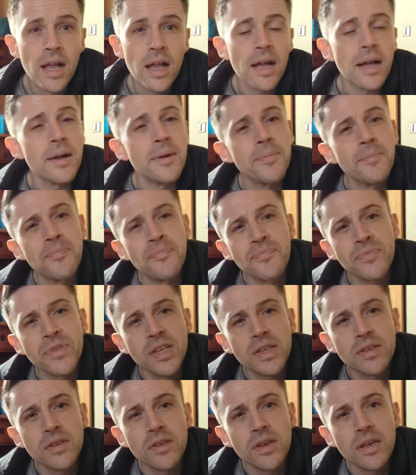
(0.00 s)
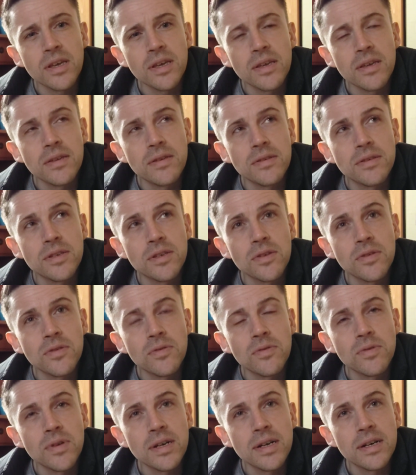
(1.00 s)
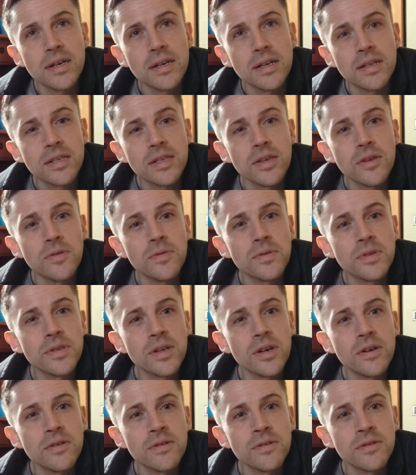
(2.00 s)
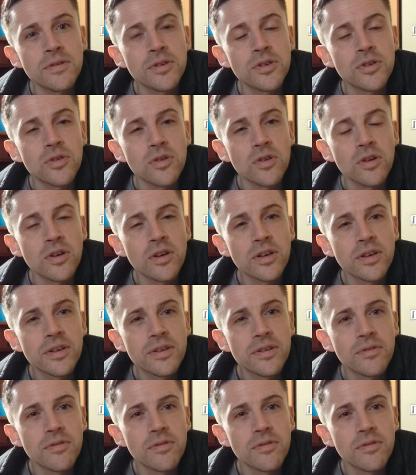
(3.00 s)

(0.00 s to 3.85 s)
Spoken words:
So they do a 2-ton truck